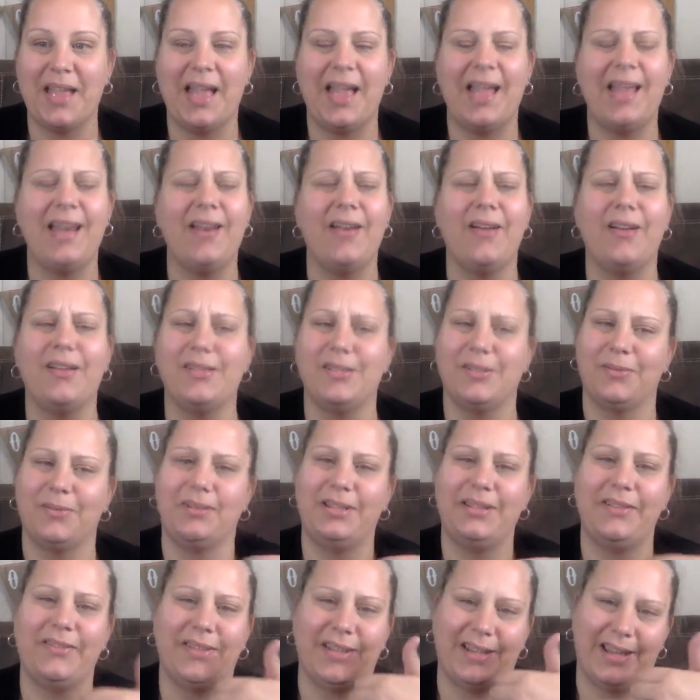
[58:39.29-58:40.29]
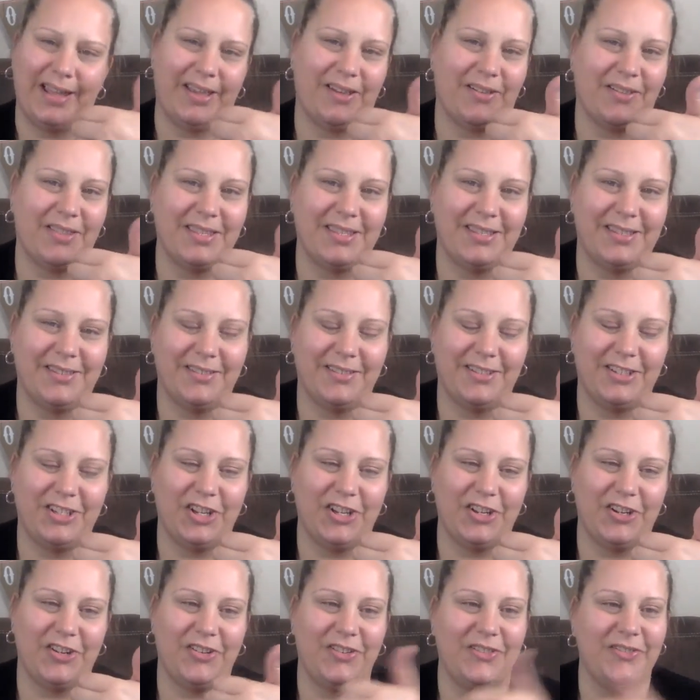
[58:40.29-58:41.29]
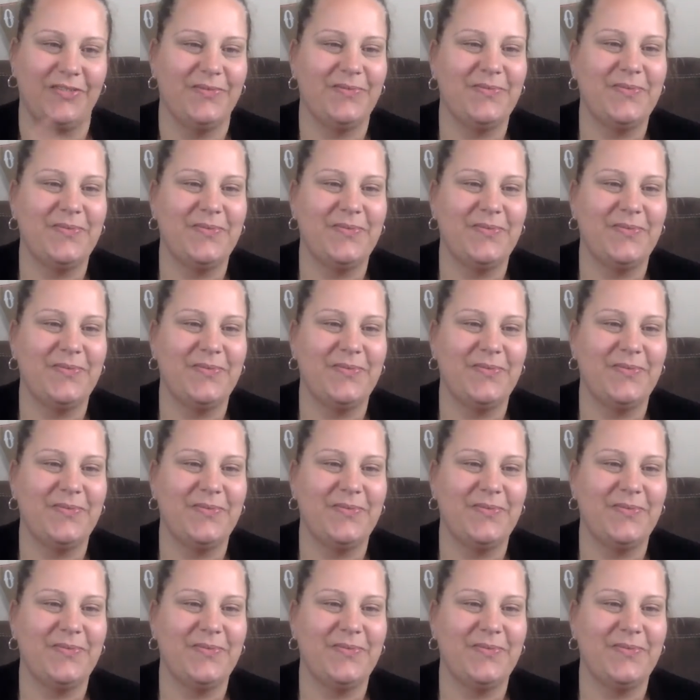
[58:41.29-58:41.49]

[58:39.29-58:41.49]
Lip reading: And also leave a like on this channel.